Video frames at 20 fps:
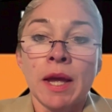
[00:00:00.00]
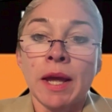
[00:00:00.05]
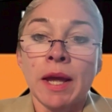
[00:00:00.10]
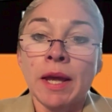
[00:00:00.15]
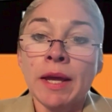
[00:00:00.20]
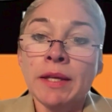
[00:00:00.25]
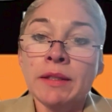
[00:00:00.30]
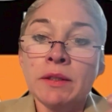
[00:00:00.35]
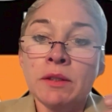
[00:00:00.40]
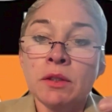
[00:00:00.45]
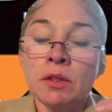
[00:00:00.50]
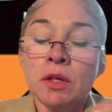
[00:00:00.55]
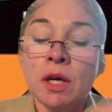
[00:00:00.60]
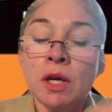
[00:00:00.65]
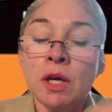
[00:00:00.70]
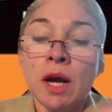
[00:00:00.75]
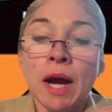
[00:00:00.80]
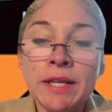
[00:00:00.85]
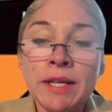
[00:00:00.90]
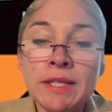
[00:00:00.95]
And
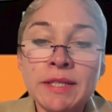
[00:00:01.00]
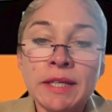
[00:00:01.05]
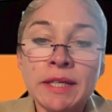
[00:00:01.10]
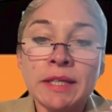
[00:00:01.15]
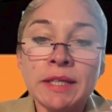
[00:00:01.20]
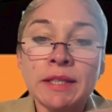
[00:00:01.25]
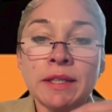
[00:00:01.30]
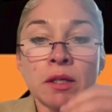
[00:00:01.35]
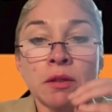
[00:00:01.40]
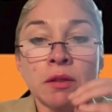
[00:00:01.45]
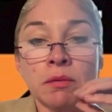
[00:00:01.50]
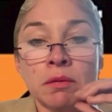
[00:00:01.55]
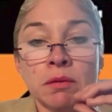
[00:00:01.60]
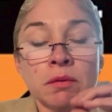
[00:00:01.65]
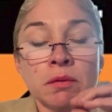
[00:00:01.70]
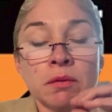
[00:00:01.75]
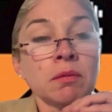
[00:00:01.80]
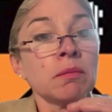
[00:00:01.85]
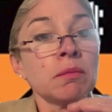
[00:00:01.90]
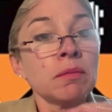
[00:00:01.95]
I see that
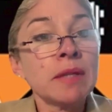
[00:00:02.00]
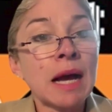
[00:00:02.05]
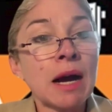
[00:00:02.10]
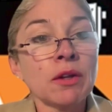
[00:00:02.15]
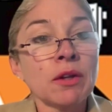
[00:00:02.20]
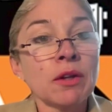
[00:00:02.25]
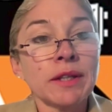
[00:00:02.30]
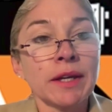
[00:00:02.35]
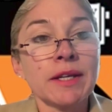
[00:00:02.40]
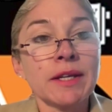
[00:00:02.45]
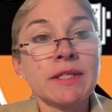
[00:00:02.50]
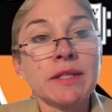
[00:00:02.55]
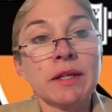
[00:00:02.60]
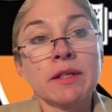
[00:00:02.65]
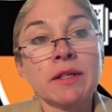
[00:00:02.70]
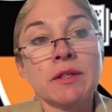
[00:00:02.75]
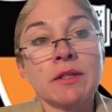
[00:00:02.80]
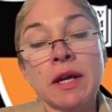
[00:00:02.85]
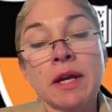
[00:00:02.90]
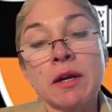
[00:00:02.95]
nowadays
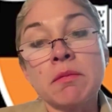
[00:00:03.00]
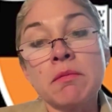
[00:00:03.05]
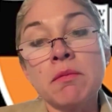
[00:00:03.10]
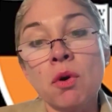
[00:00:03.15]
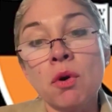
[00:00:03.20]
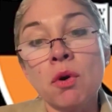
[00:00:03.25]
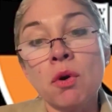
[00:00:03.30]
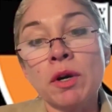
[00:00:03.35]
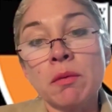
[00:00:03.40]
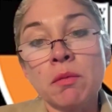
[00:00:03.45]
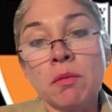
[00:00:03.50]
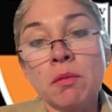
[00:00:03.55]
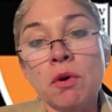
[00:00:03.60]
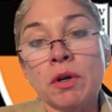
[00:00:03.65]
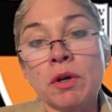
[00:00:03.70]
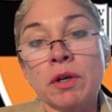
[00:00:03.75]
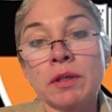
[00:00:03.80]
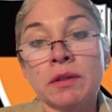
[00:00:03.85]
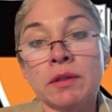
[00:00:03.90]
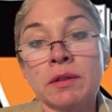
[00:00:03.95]
there are more and
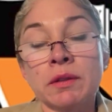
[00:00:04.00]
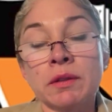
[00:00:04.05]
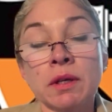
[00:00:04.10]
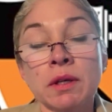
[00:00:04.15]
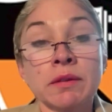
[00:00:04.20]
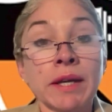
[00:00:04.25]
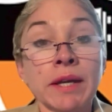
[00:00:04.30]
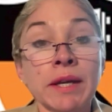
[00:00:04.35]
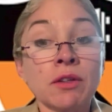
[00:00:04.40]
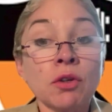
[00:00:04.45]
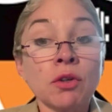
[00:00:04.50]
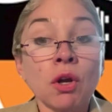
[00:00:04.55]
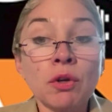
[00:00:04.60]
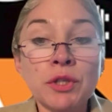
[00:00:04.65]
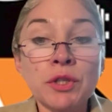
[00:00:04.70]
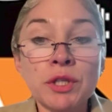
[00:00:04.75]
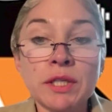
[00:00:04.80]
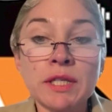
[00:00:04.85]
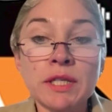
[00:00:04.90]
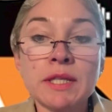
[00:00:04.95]
more
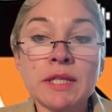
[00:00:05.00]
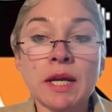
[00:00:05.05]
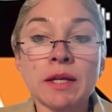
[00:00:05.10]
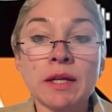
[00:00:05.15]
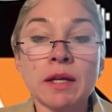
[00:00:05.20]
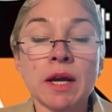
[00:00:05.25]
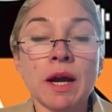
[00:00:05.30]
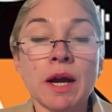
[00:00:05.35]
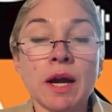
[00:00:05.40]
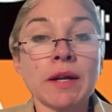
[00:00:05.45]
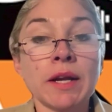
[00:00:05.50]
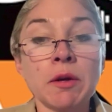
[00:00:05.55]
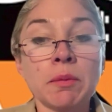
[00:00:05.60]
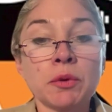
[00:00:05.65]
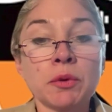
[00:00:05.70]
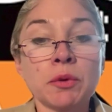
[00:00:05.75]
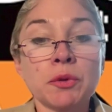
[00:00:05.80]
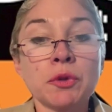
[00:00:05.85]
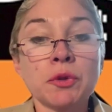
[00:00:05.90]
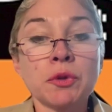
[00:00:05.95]
technologies that are
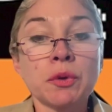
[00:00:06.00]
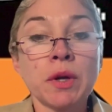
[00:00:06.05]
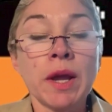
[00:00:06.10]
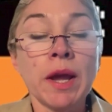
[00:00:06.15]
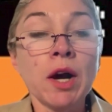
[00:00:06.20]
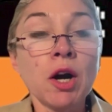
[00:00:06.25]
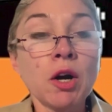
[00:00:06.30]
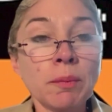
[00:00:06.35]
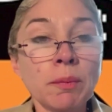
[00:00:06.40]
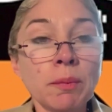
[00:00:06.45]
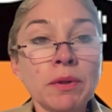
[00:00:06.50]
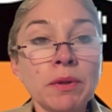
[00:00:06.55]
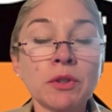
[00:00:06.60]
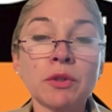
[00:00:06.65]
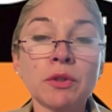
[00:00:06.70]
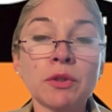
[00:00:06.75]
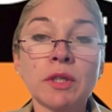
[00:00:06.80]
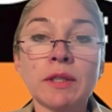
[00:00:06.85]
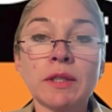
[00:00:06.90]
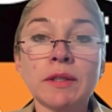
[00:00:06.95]
able to help
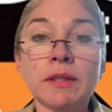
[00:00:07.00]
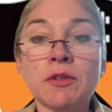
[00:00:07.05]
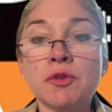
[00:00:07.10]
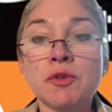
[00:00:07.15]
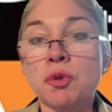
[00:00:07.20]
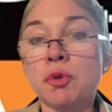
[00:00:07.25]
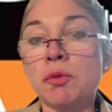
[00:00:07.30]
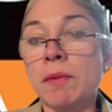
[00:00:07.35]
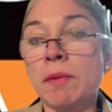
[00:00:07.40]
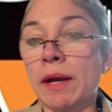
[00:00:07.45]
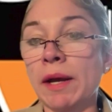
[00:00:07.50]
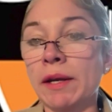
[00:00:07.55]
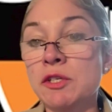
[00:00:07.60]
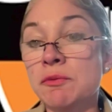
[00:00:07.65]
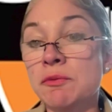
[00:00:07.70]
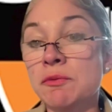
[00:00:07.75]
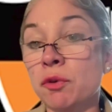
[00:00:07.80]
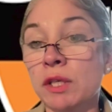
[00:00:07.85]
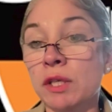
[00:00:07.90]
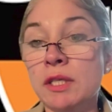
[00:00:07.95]
utilities to manage,
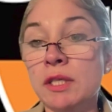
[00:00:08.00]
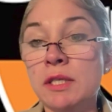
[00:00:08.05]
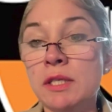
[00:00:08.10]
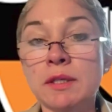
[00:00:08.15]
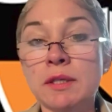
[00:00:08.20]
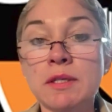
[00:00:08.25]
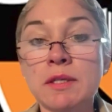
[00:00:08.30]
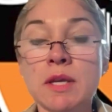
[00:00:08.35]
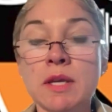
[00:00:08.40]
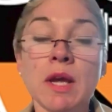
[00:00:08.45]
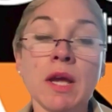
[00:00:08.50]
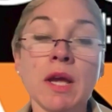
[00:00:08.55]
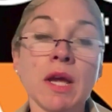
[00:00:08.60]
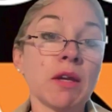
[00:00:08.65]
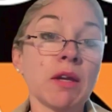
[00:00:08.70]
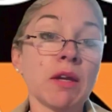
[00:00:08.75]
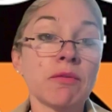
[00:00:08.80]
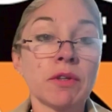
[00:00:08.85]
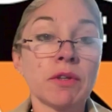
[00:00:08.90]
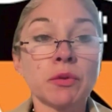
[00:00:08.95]
for instance,
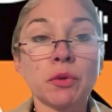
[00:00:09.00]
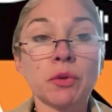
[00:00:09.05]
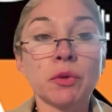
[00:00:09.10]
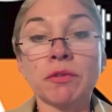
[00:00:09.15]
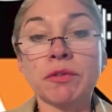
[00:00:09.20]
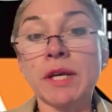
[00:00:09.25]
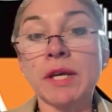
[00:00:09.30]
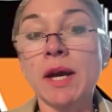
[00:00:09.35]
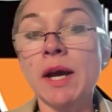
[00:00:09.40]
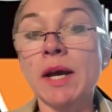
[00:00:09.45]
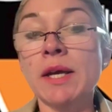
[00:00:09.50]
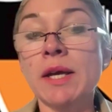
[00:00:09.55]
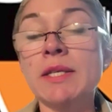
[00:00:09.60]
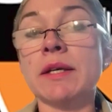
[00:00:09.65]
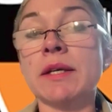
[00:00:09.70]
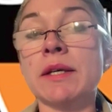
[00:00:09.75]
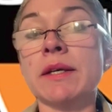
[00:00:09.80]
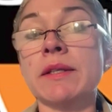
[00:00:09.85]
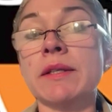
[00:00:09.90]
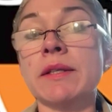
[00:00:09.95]
inventory of the
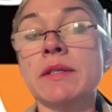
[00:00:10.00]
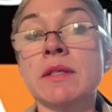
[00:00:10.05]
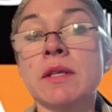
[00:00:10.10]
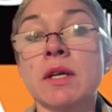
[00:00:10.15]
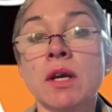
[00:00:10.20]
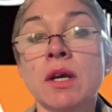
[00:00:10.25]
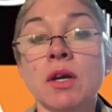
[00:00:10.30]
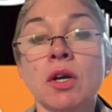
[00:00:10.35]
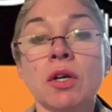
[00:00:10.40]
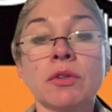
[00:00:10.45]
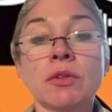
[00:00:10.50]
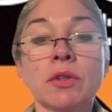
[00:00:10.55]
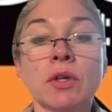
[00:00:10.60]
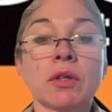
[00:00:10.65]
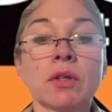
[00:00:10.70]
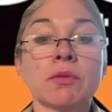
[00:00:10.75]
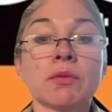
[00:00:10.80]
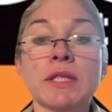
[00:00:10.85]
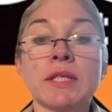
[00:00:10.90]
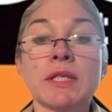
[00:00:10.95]
assets,
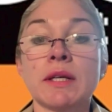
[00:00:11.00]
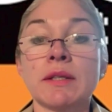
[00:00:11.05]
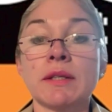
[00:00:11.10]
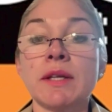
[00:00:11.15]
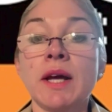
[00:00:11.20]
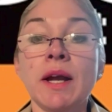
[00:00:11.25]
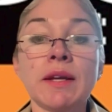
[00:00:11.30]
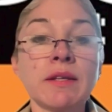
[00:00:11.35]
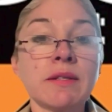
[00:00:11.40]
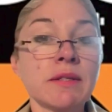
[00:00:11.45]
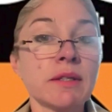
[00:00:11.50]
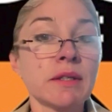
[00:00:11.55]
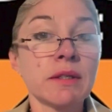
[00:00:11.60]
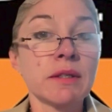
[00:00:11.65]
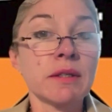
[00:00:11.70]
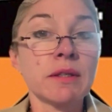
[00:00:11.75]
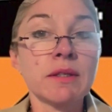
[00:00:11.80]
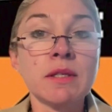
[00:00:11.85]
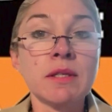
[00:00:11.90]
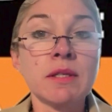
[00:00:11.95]
conduct risk
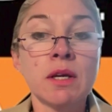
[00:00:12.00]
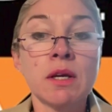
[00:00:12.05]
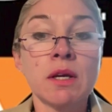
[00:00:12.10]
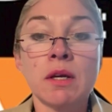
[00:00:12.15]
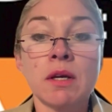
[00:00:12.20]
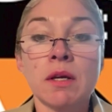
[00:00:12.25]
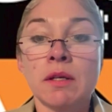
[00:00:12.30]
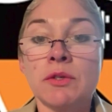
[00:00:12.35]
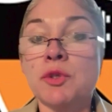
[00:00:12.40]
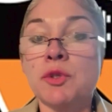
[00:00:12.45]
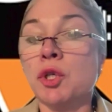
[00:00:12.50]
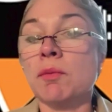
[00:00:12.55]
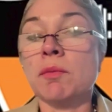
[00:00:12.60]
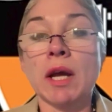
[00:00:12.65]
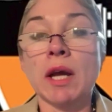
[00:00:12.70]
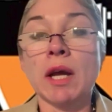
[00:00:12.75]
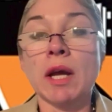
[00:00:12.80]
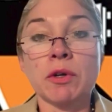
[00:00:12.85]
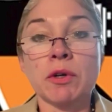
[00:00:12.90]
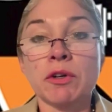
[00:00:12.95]
analysis,
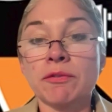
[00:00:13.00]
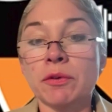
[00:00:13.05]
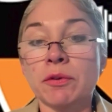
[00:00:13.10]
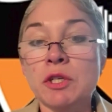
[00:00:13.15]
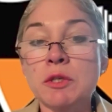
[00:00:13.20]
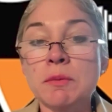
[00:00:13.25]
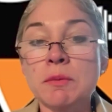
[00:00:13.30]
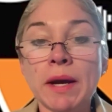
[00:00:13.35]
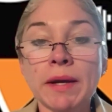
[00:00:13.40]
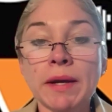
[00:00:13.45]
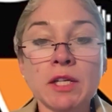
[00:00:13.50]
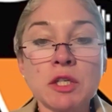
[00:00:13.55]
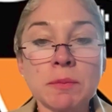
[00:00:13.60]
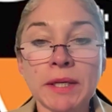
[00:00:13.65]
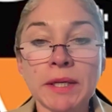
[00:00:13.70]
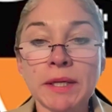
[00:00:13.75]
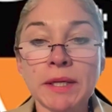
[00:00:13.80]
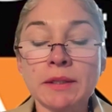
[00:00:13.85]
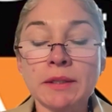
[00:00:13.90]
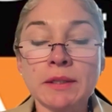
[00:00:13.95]
streamline workforce
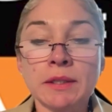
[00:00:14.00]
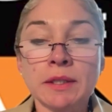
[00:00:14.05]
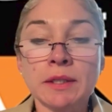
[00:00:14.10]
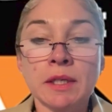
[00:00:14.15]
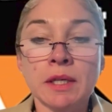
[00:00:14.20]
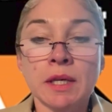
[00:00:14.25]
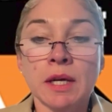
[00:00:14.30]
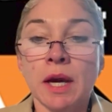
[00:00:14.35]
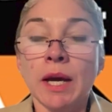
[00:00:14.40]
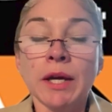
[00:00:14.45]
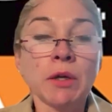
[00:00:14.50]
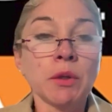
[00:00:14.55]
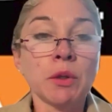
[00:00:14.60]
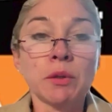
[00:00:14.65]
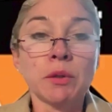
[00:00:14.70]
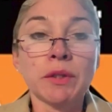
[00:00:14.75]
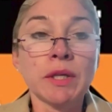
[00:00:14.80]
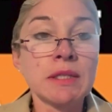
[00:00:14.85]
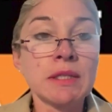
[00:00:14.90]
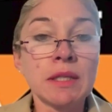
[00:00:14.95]
management. I don't know,
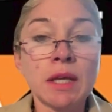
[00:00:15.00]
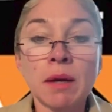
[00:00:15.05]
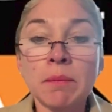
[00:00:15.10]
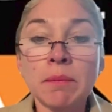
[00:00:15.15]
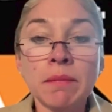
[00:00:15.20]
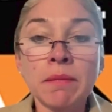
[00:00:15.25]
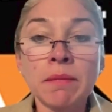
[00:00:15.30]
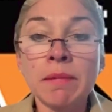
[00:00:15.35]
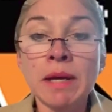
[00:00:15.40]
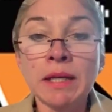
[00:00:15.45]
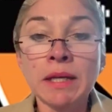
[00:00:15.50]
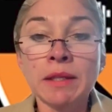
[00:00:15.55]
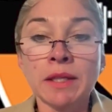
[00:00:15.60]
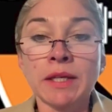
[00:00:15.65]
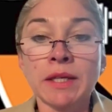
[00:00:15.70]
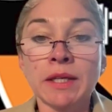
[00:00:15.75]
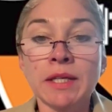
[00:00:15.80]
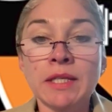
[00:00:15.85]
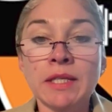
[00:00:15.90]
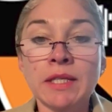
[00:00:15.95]
there is many
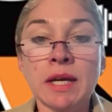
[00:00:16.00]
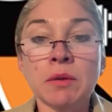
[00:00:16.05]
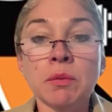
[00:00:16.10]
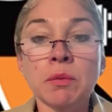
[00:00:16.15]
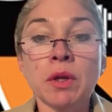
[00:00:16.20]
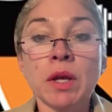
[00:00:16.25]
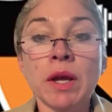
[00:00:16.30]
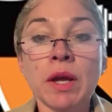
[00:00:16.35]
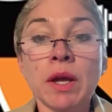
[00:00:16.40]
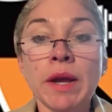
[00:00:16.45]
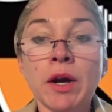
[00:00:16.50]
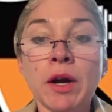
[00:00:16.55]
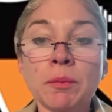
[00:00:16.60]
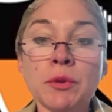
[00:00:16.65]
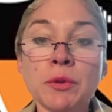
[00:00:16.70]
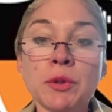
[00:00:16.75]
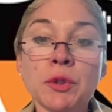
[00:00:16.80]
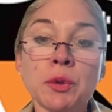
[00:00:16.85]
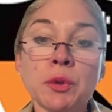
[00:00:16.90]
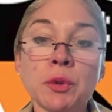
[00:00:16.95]
things that will help
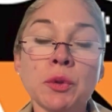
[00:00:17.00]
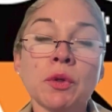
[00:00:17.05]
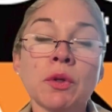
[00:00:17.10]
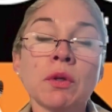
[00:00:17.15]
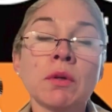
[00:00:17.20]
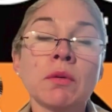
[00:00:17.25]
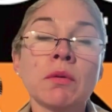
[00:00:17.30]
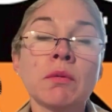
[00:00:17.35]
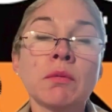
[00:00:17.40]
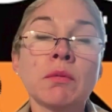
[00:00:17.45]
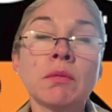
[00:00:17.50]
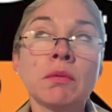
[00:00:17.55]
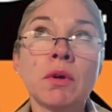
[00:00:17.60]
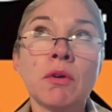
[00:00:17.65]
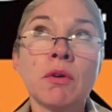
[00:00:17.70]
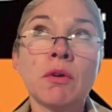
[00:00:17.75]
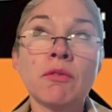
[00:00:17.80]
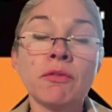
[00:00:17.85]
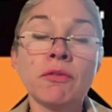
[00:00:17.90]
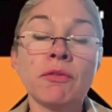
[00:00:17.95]
to
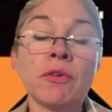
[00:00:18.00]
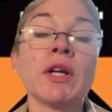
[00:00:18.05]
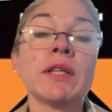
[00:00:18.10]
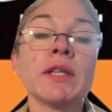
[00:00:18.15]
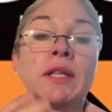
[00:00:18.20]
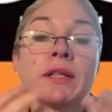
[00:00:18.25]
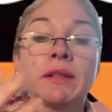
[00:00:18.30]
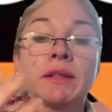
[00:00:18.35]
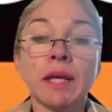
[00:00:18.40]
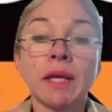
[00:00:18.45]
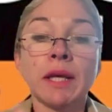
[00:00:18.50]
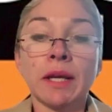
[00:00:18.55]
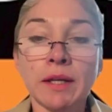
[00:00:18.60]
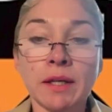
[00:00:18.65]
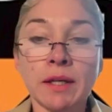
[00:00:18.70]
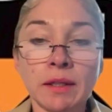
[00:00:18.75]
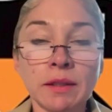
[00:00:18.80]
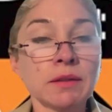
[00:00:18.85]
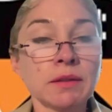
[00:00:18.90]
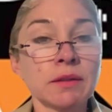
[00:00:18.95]
convert the
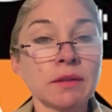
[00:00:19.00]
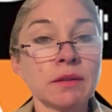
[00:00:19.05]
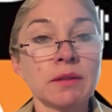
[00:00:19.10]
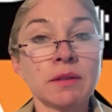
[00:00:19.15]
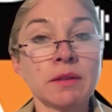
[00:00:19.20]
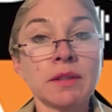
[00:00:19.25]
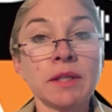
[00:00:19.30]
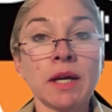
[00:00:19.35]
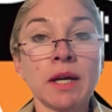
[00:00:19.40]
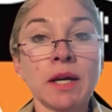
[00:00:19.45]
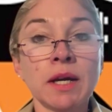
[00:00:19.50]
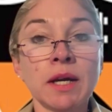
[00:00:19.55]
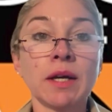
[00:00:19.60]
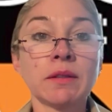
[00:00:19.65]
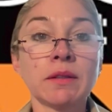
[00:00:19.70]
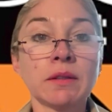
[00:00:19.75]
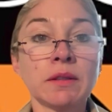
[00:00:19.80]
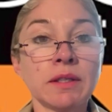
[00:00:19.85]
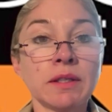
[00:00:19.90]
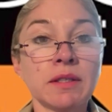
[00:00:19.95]
data
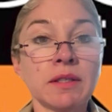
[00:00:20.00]
that